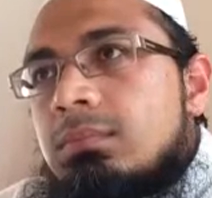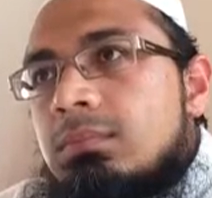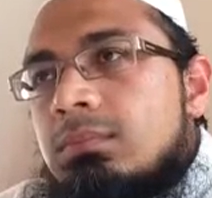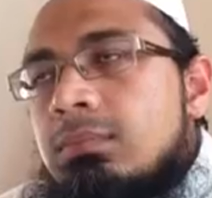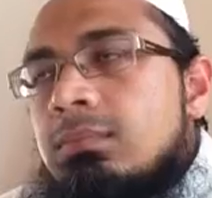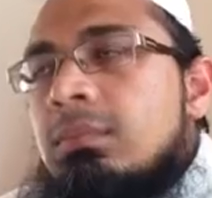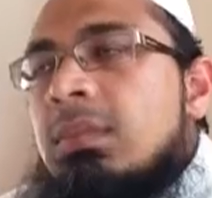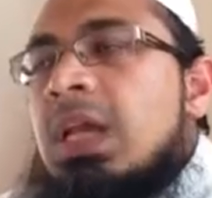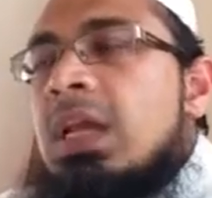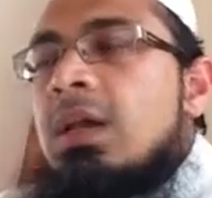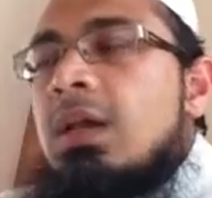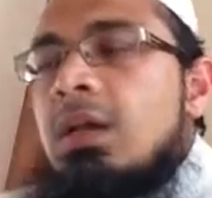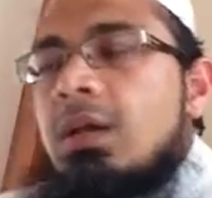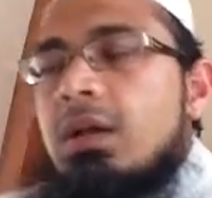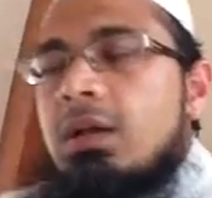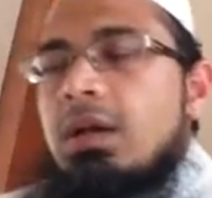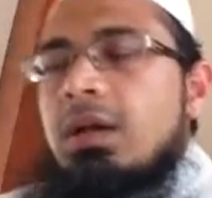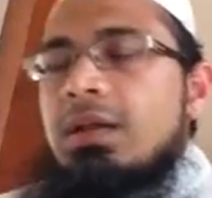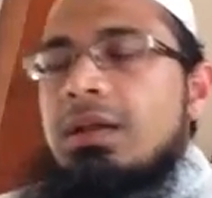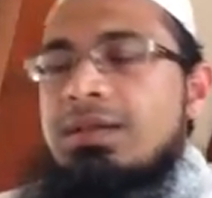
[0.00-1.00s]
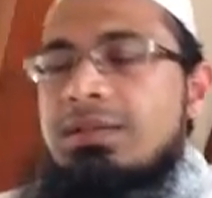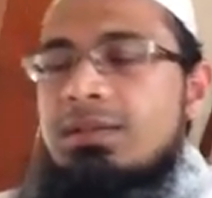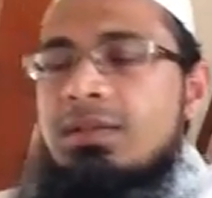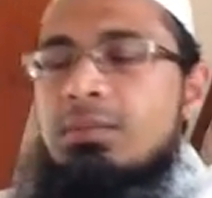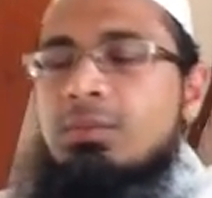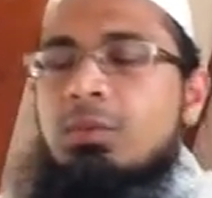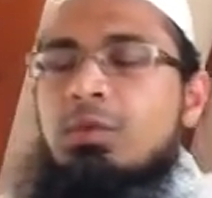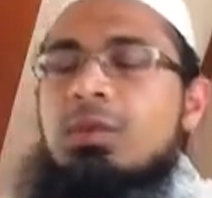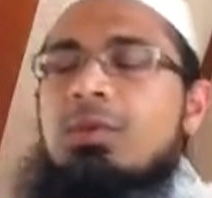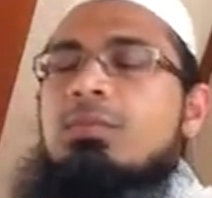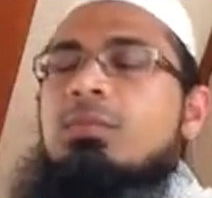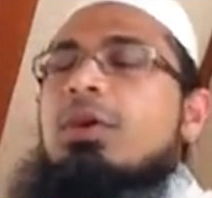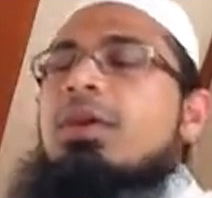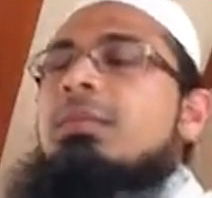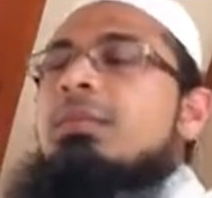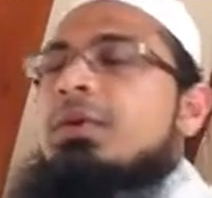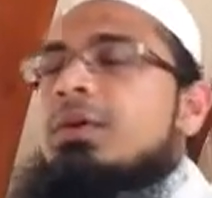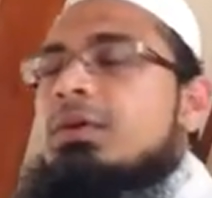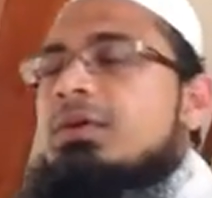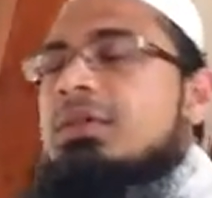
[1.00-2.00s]
That's an important
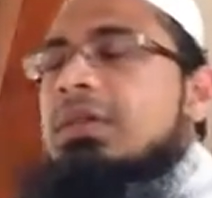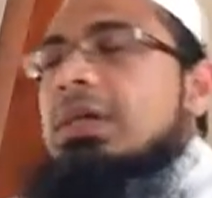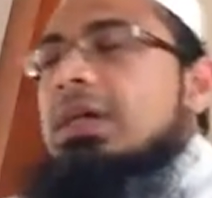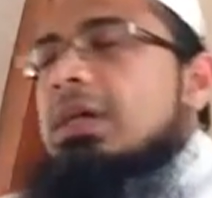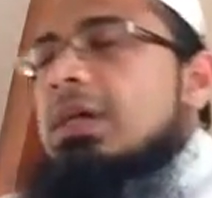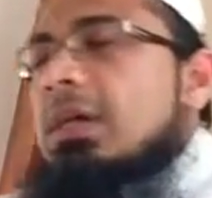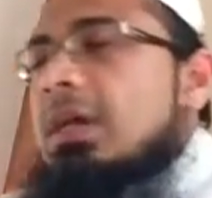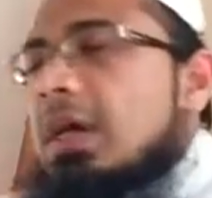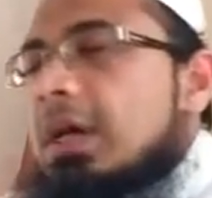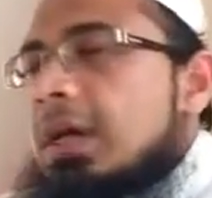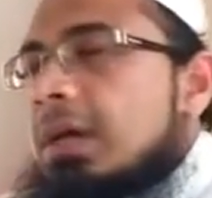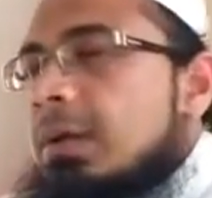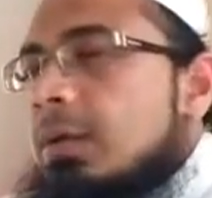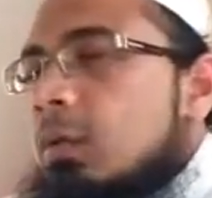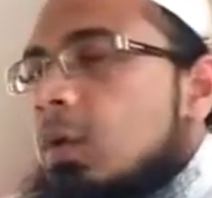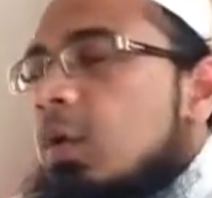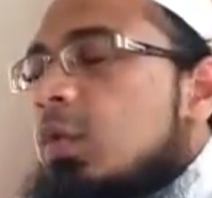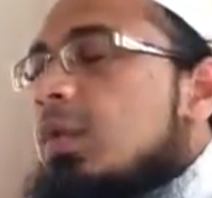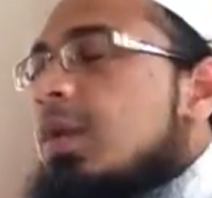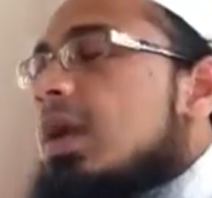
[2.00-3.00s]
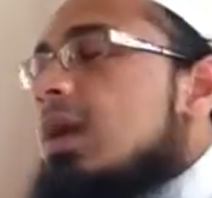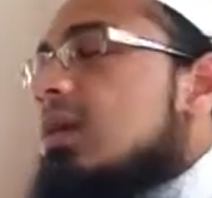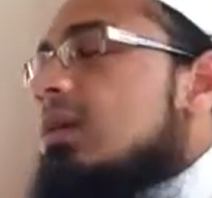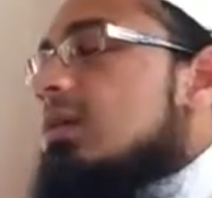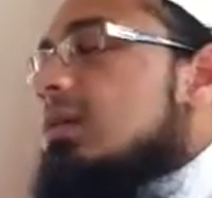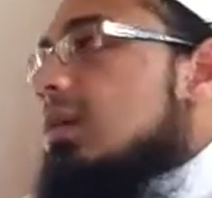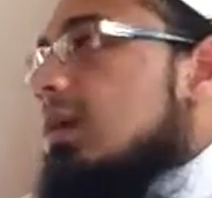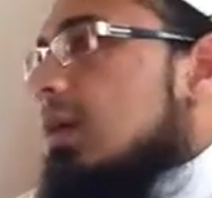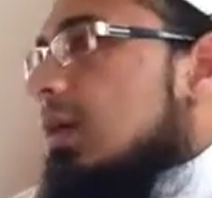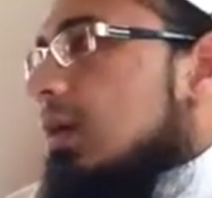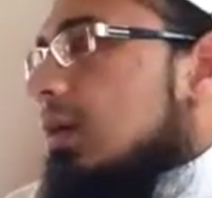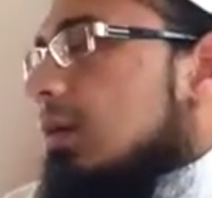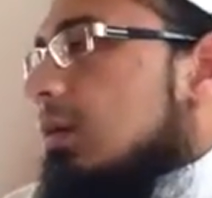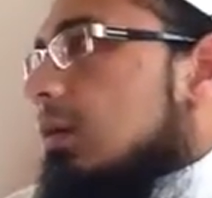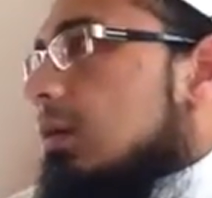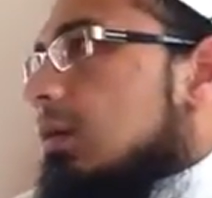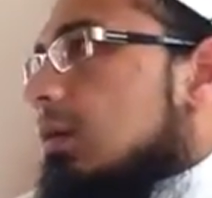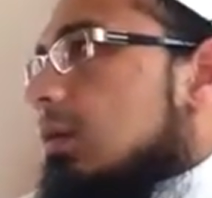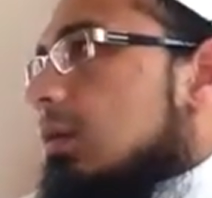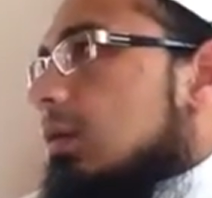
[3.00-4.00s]
point because what we are
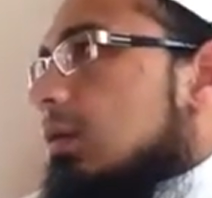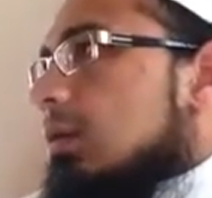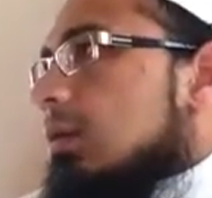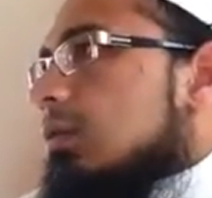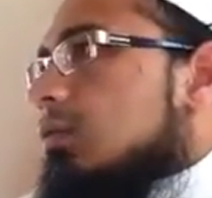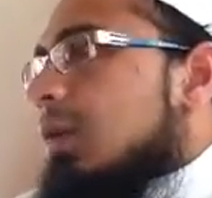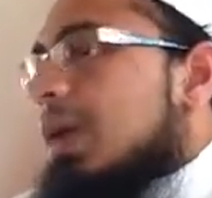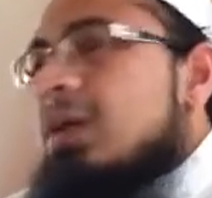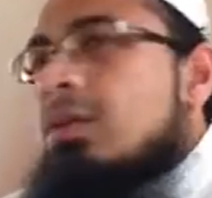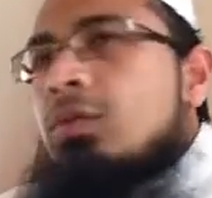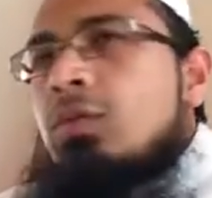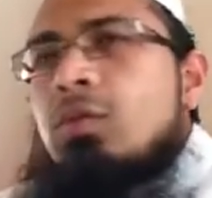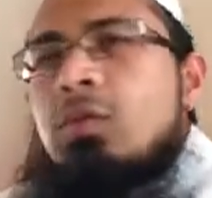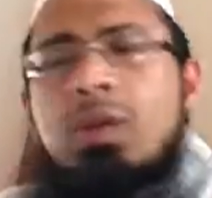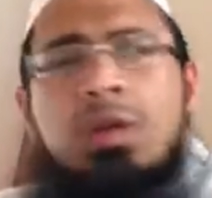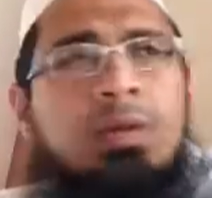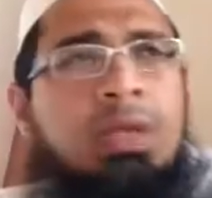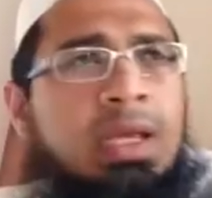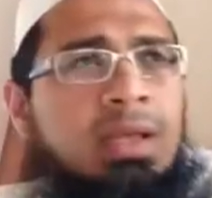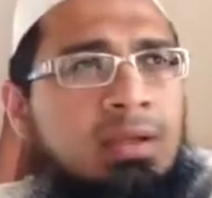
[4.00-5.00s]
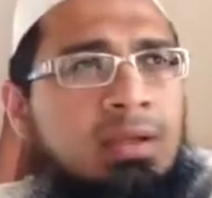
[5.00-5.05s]
trying to do,